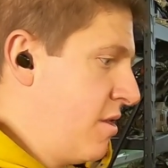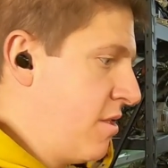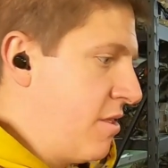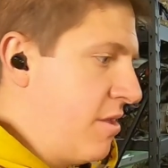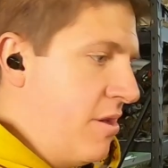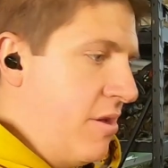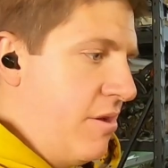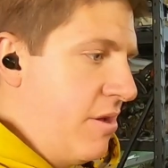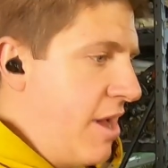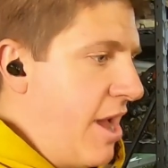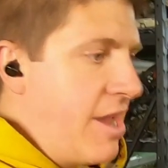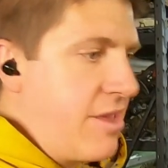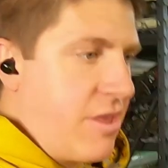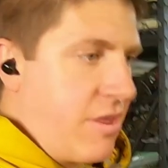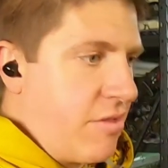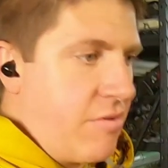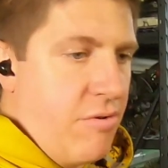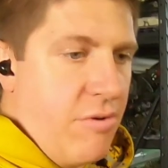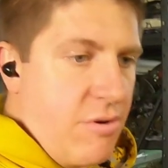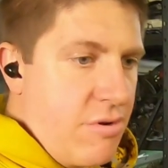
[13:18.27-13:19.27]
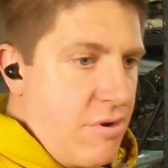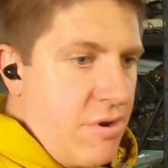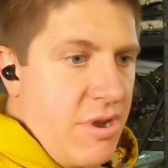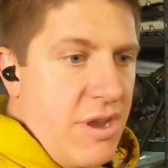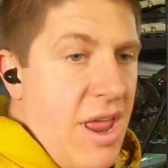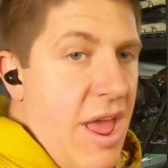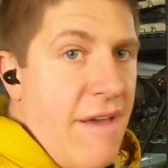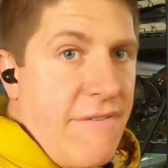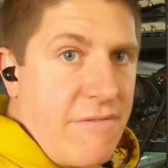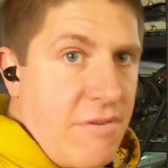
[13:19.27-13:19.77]
So I just ordered
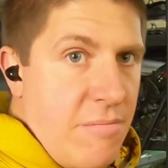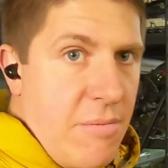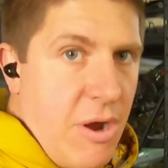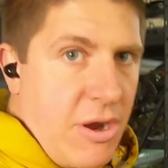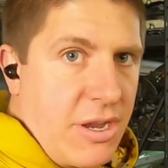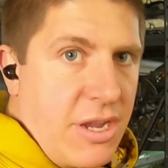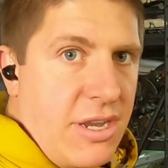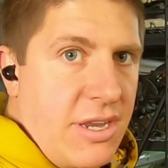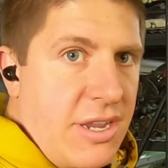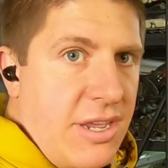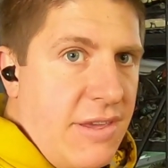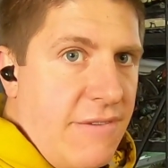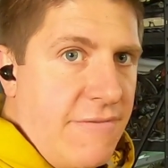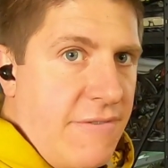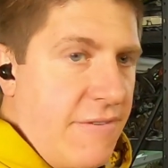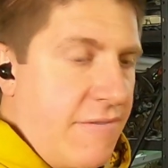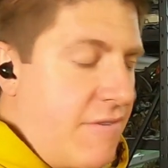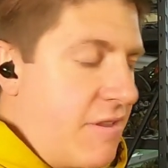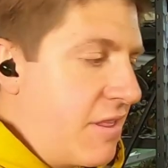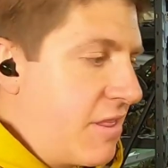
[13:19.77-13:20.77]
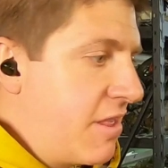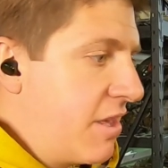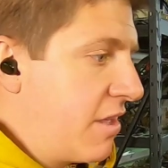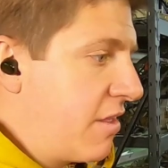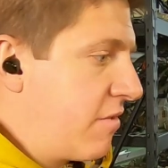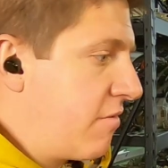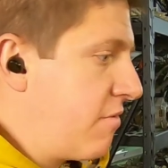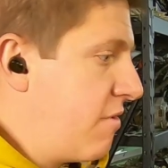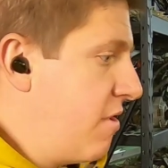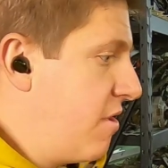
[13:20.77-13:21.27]
an aftermarket
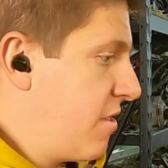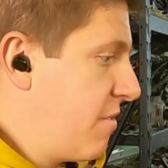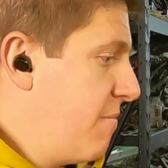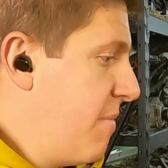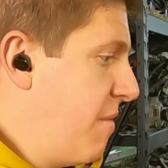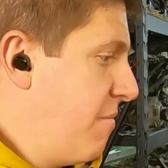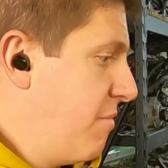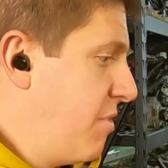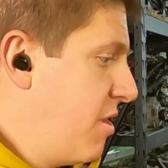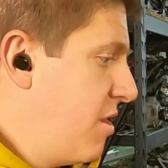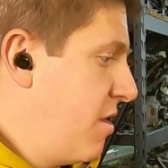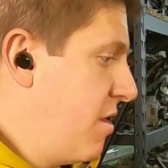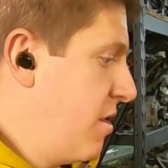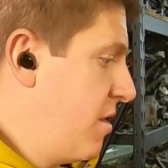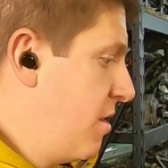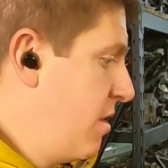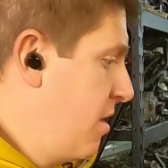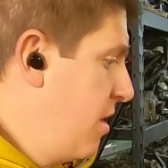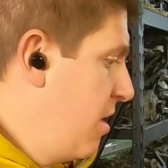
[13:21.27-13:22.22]
T56 cross member.